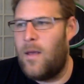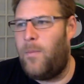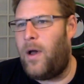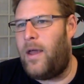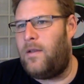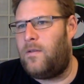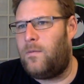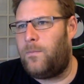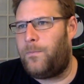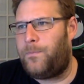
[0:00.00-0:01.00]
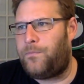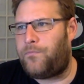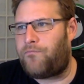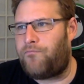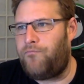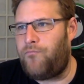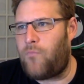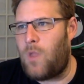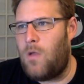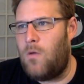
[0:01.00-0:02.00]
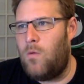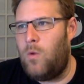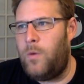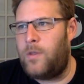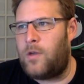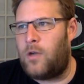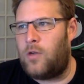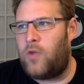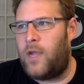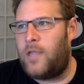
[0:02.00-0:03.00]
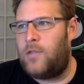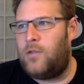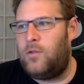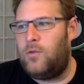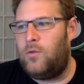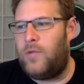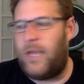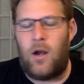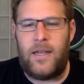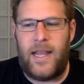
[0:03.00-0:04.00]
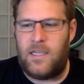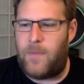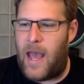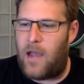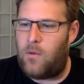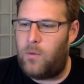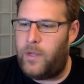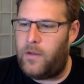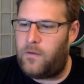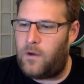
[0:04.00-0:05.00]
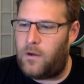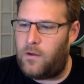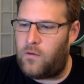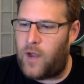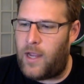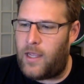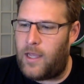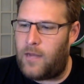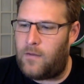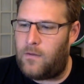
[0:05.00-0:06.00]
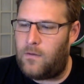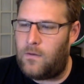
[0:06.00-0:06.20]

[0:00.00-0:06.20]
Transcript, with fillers: But when we start trying to get our days back, when we start to try and get